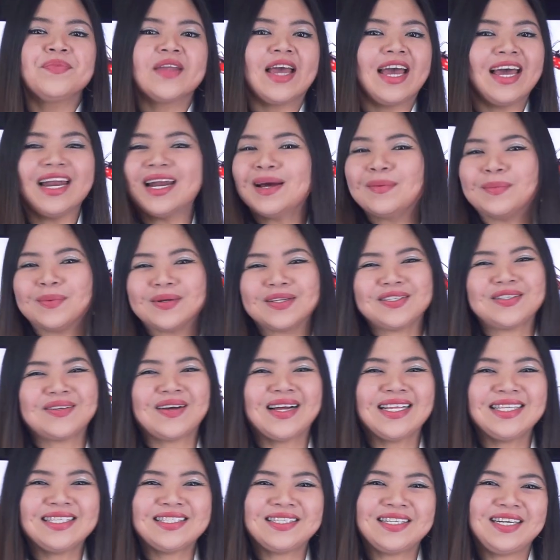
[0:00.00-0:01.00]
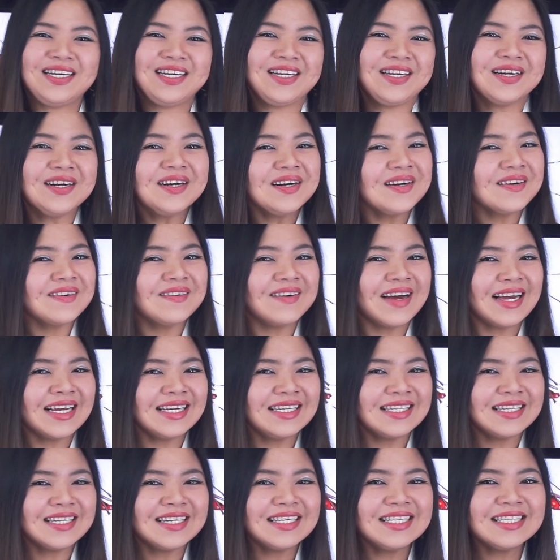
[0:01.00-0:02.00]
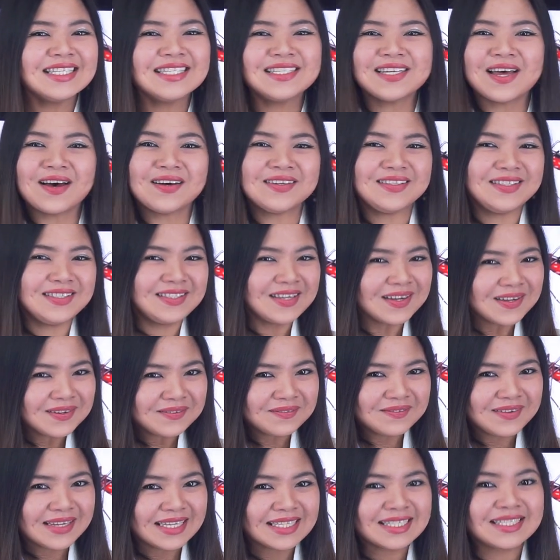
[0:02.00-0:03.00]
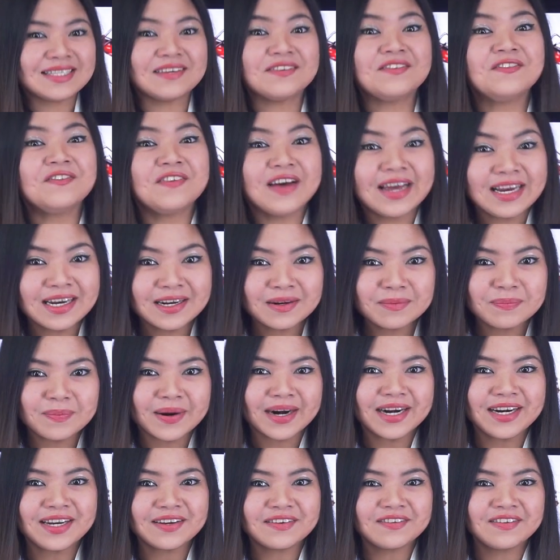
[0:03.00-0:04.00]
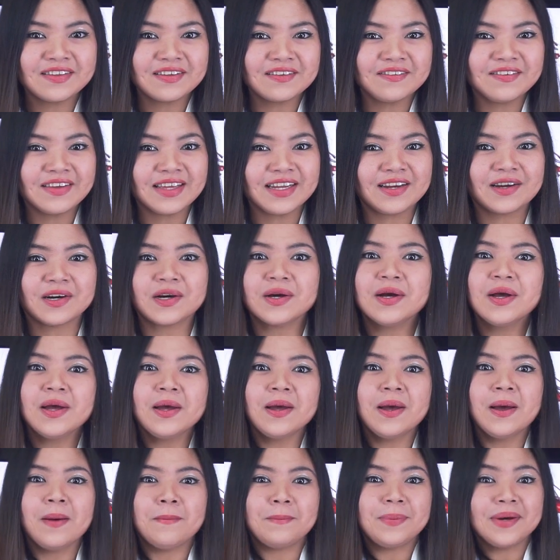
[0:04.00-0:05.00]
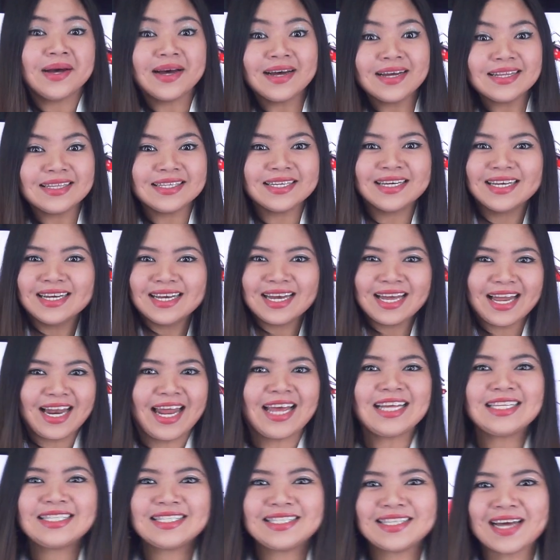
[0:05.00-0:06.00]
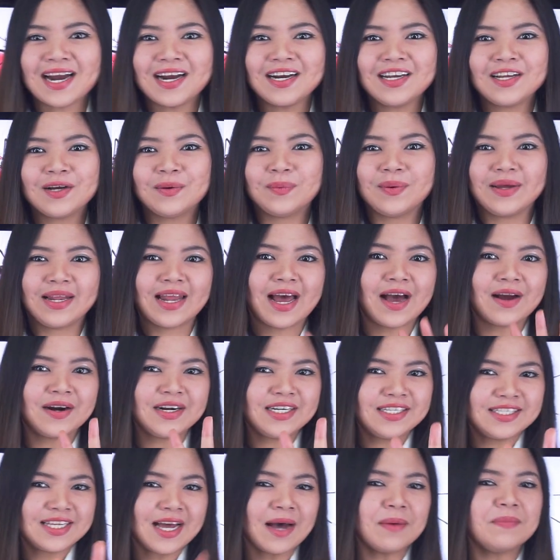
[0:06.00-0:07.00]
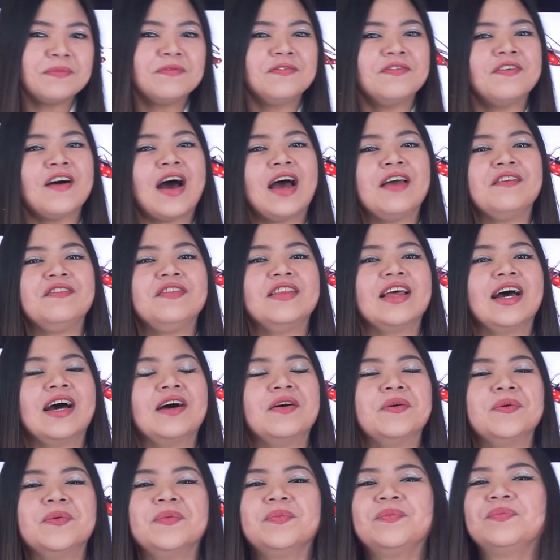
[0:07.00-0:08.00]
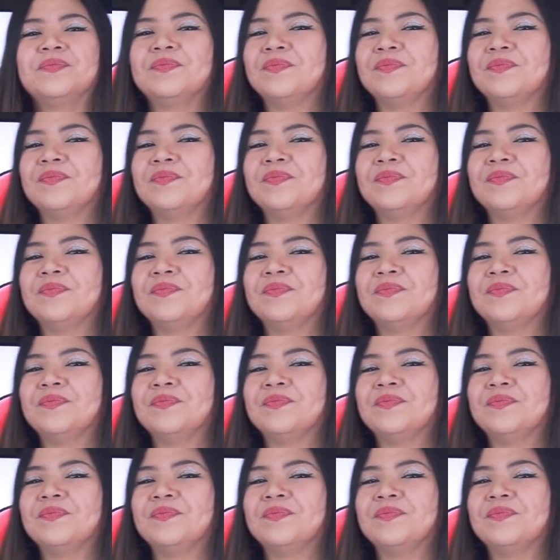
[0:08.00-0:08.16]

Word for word: And I'm also answering your questions, so don't miss the final part of the video. But let's start with our top 5 now.